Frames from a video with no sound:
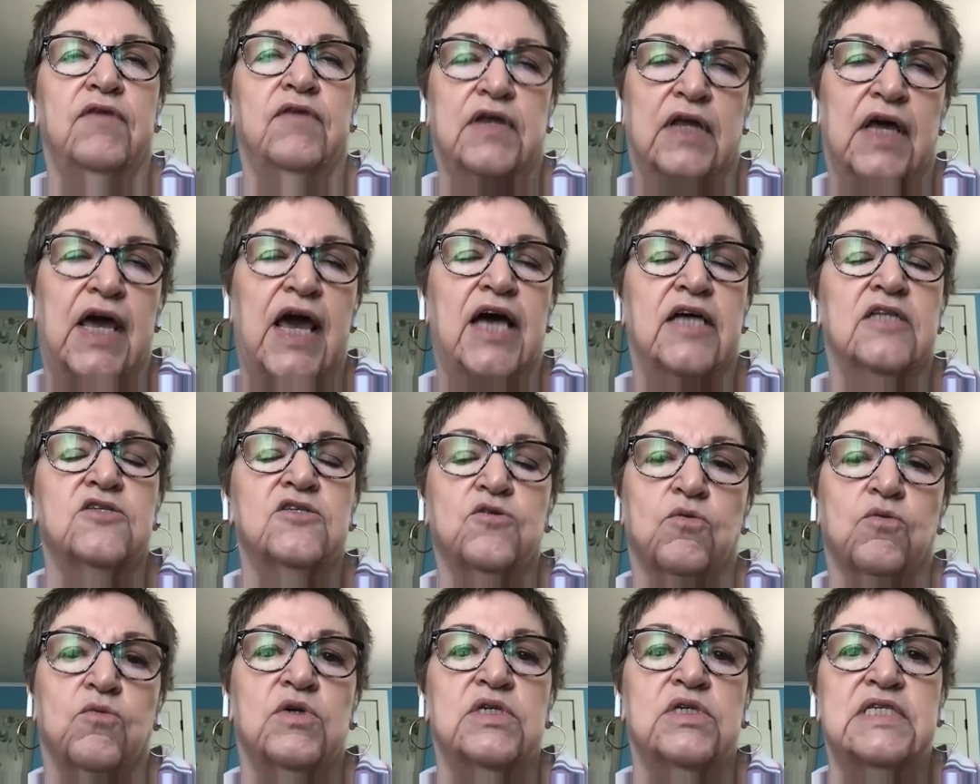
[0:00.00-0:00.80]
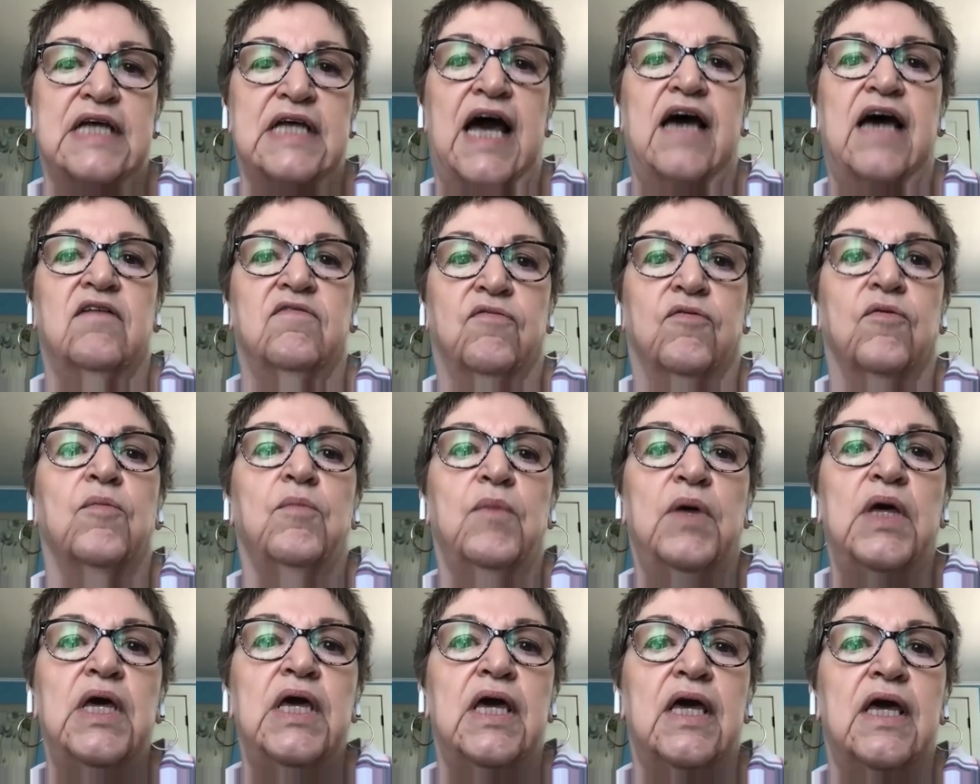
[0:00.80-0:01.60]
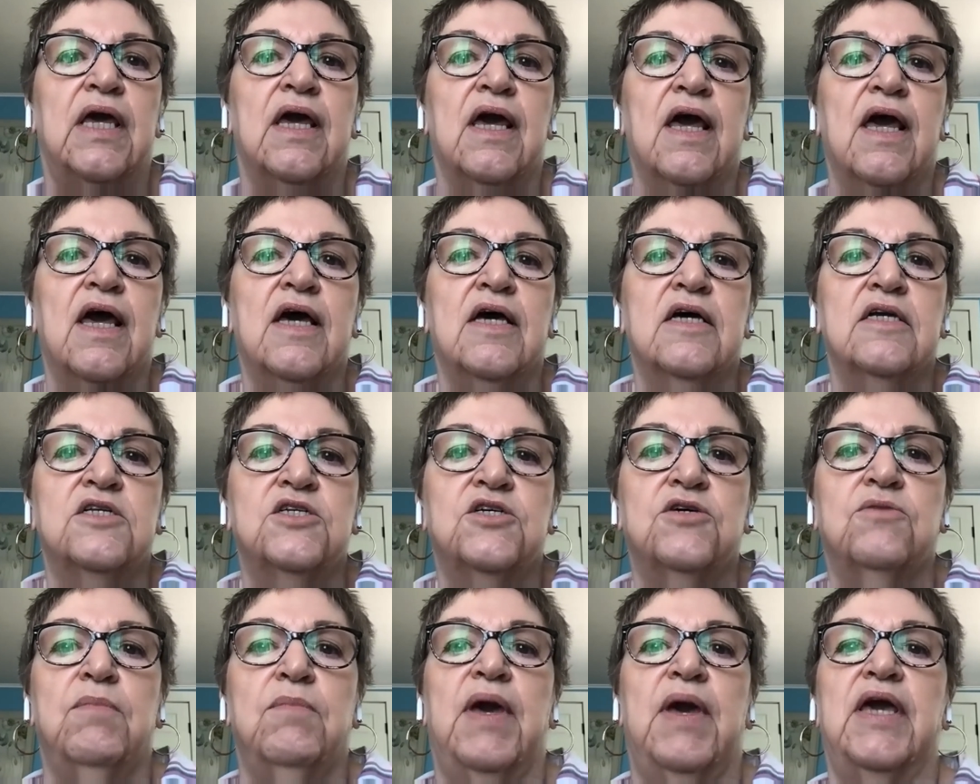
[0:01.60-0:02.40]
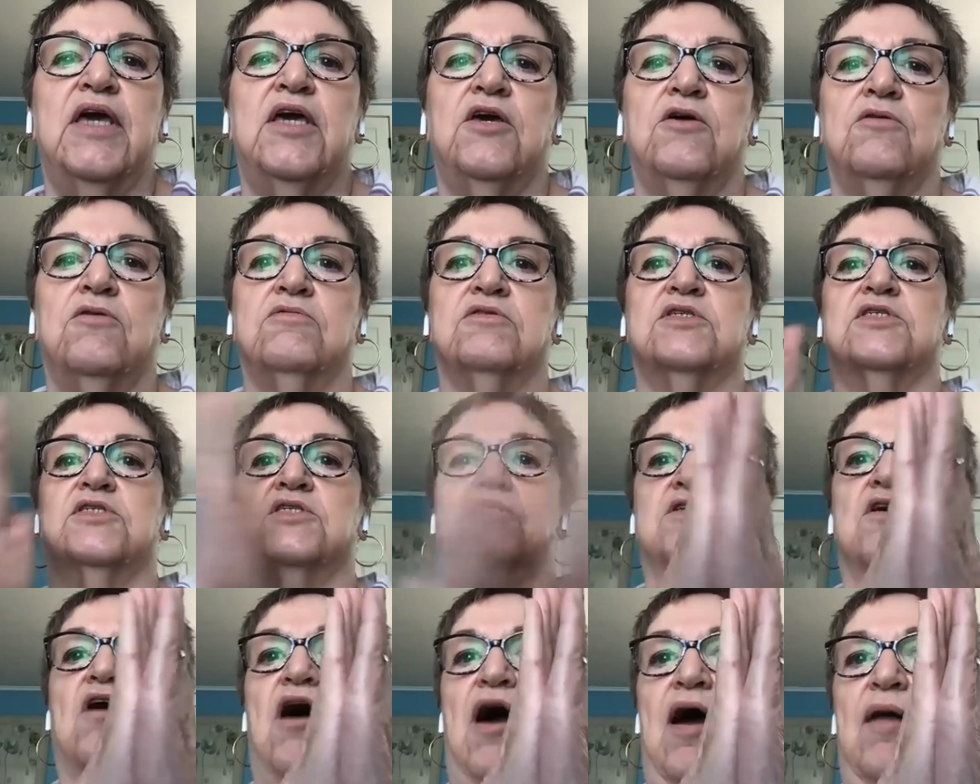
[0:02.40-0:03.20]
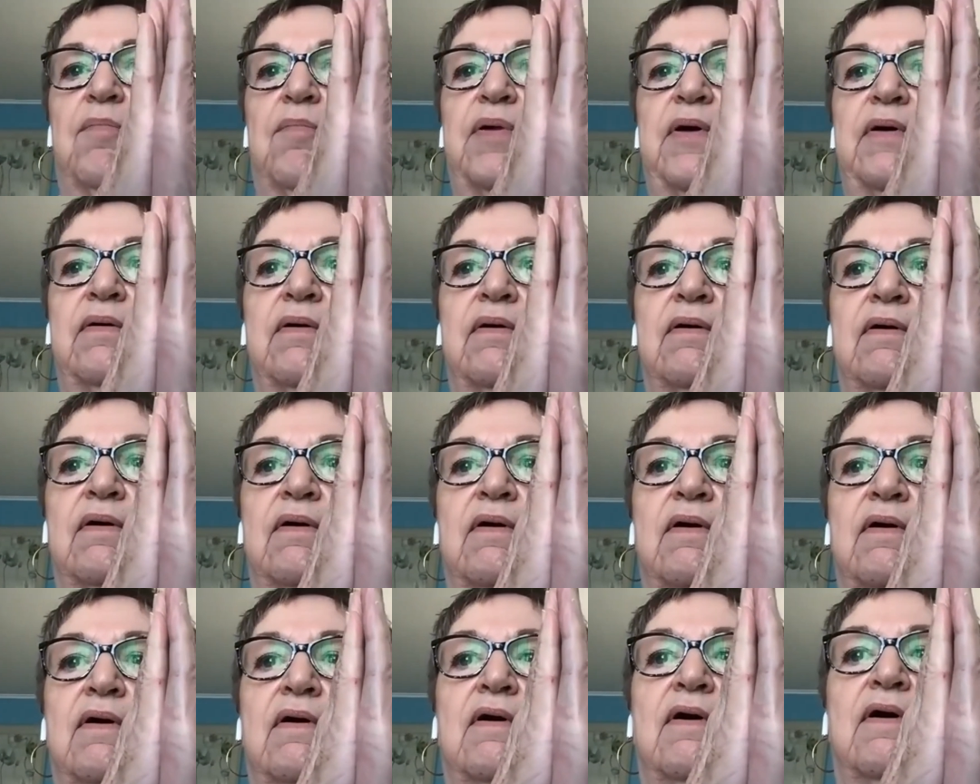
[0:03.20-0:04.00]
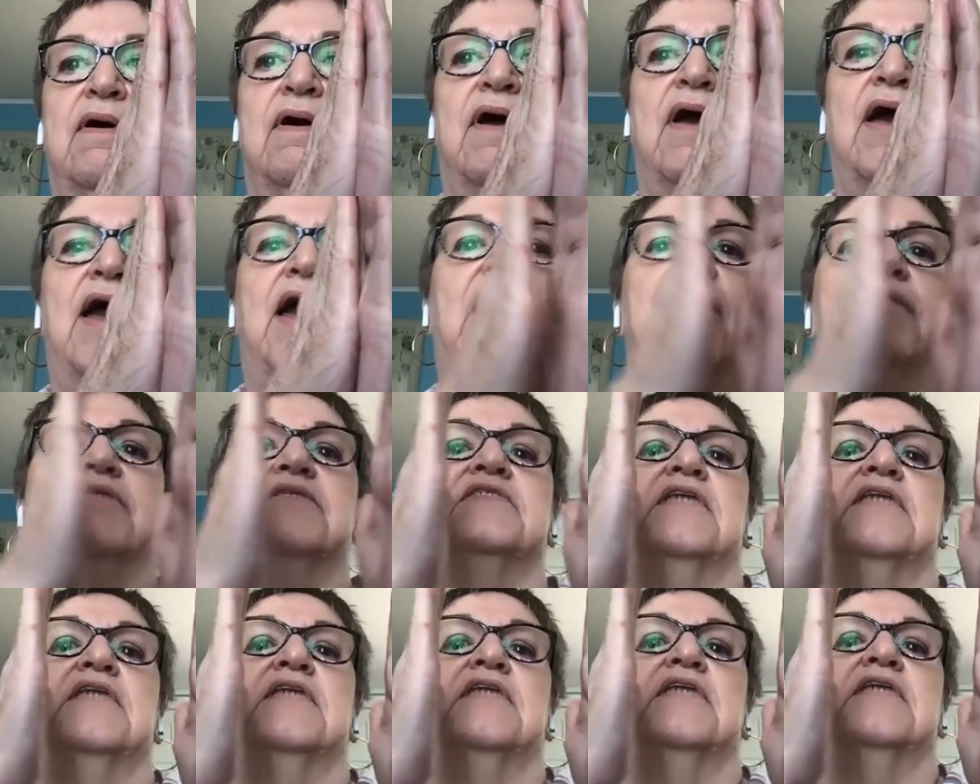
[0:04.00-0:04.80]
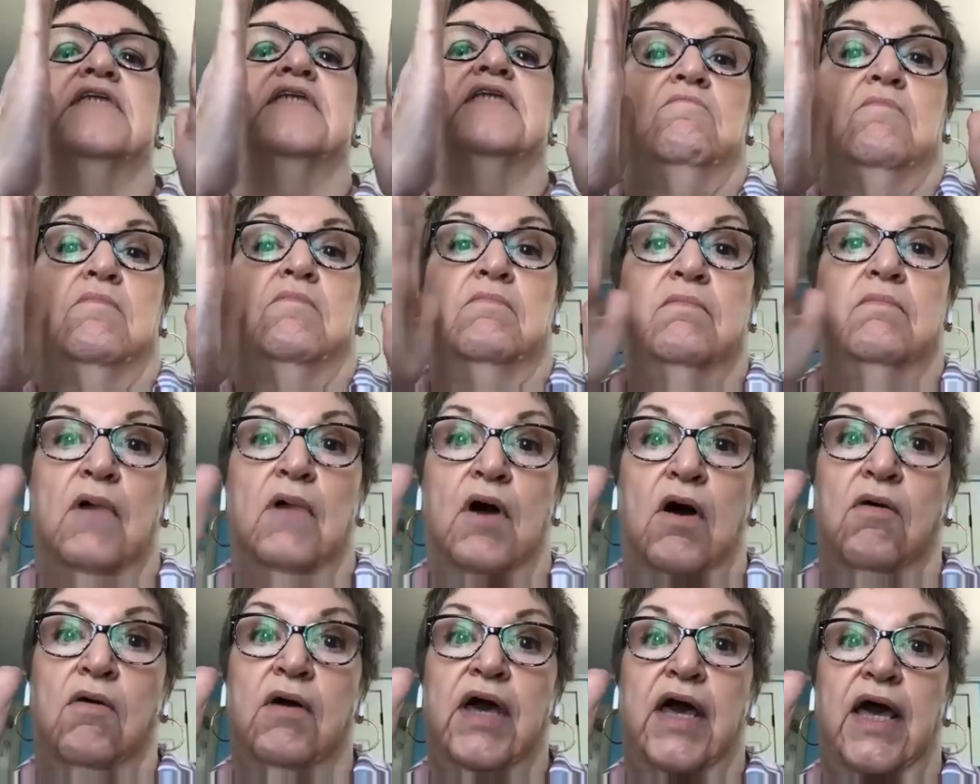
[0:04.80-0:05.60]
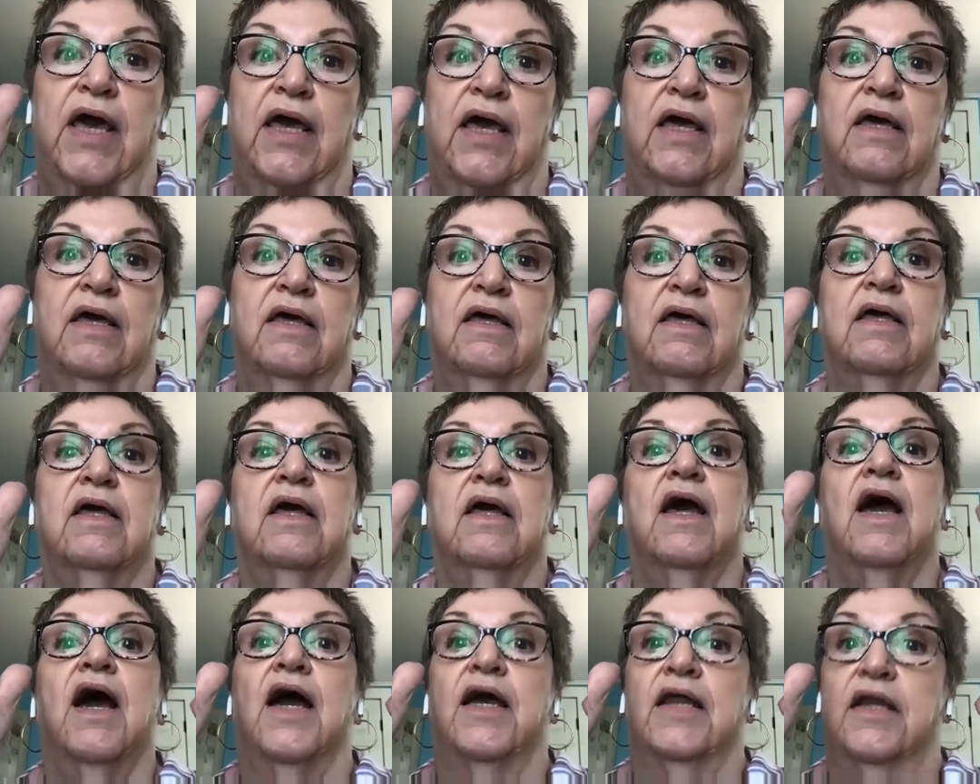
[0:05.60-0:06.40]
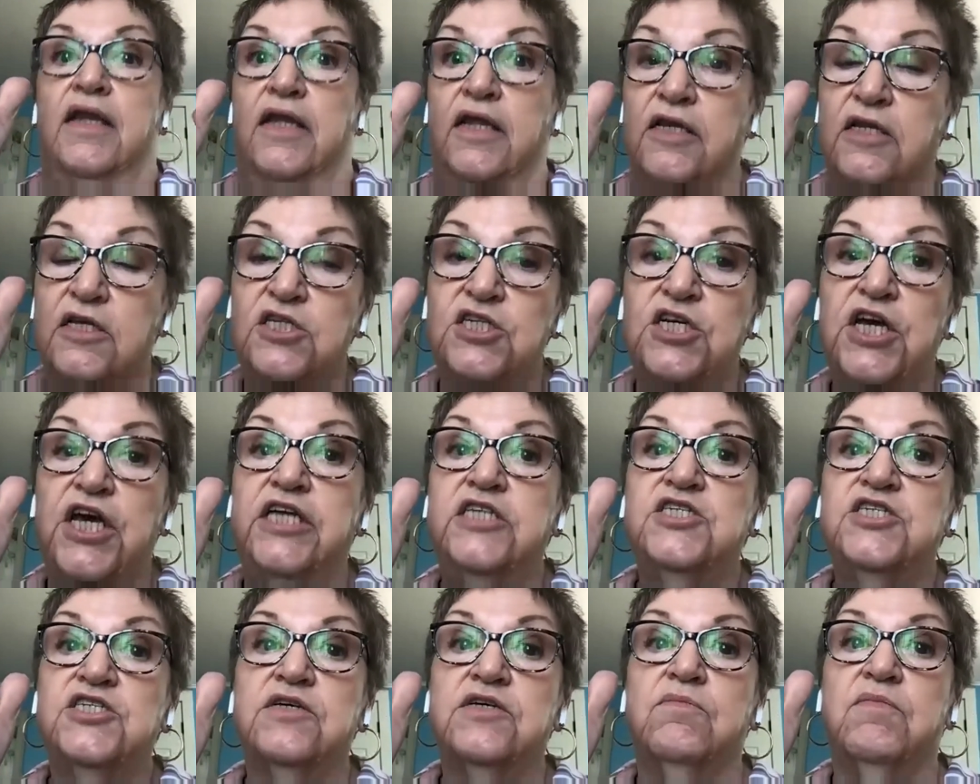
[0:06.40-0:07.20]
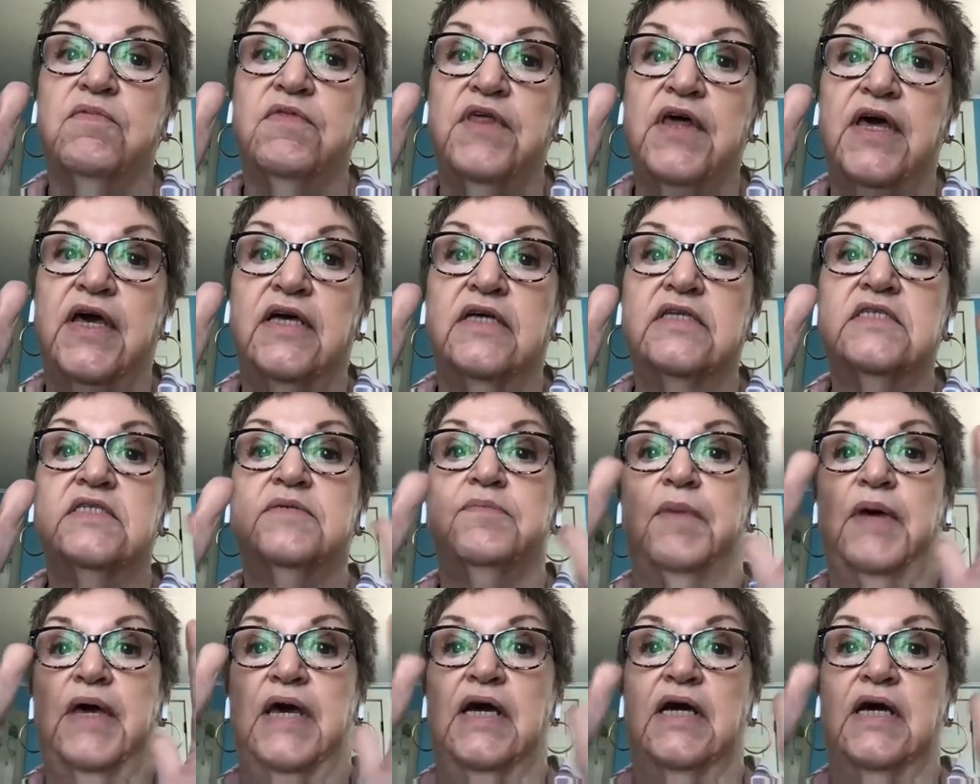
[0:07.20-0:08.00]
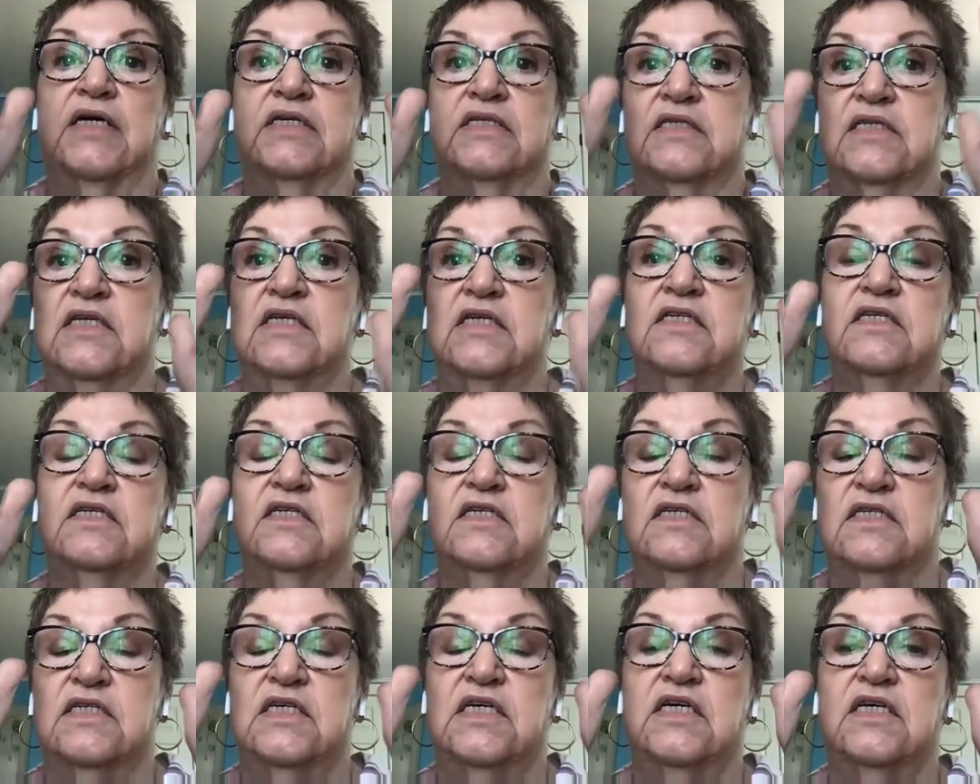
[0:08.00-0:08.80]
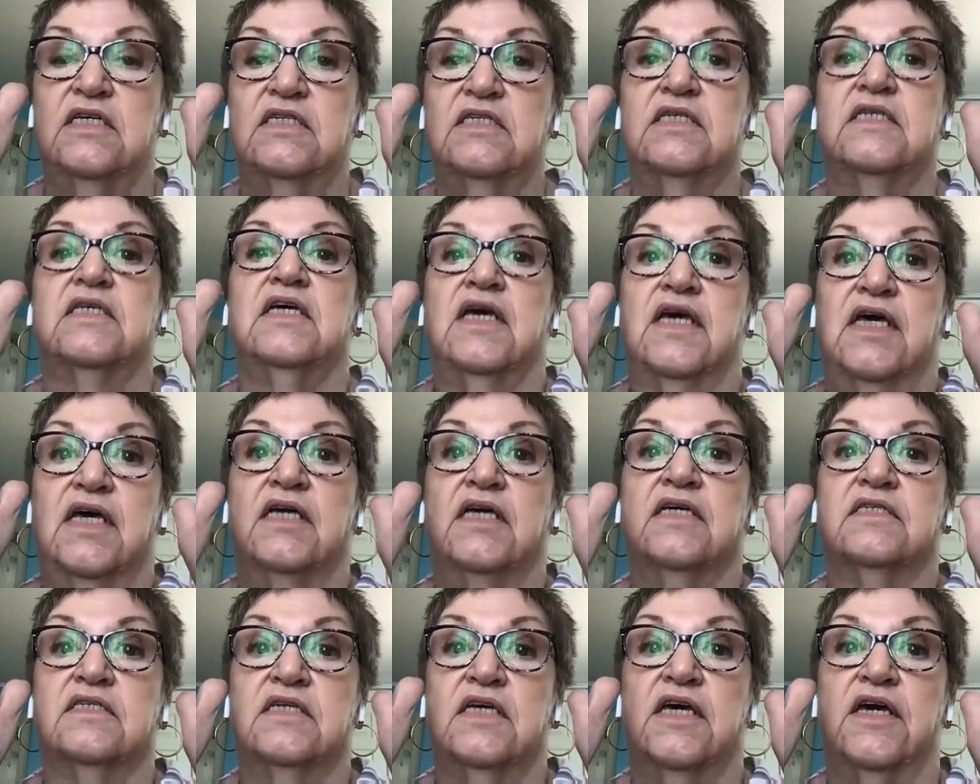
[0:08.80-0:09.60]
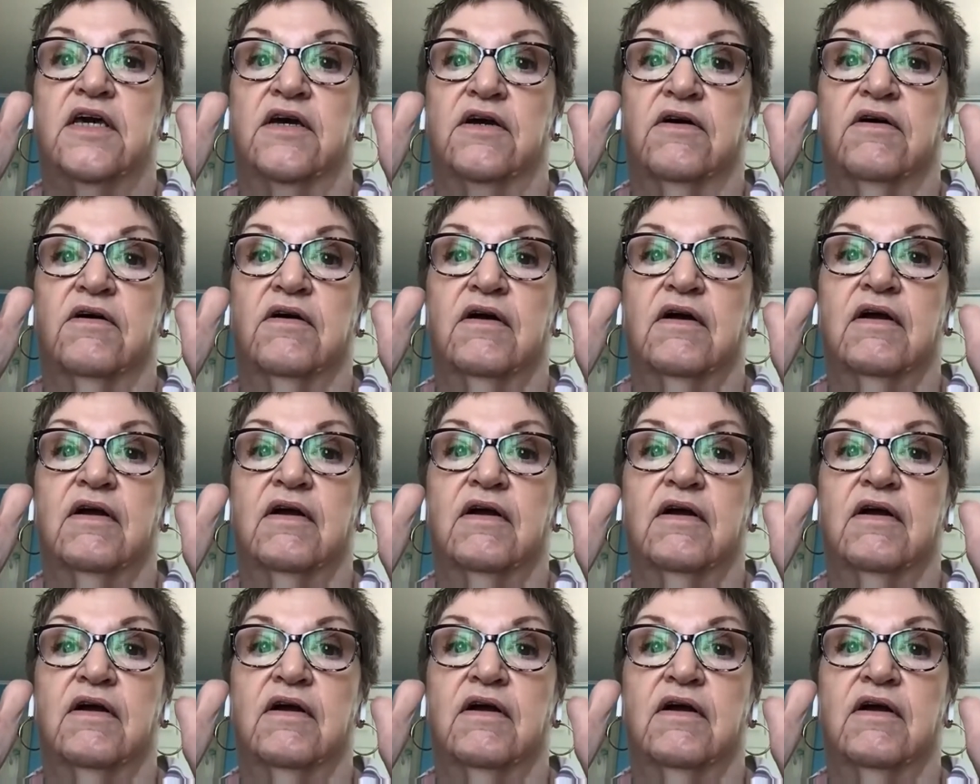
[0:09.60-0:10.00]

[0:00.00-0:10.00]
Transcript: and cancer was that for me, to make you stop and say, okay, I need to change some things because this disease is here.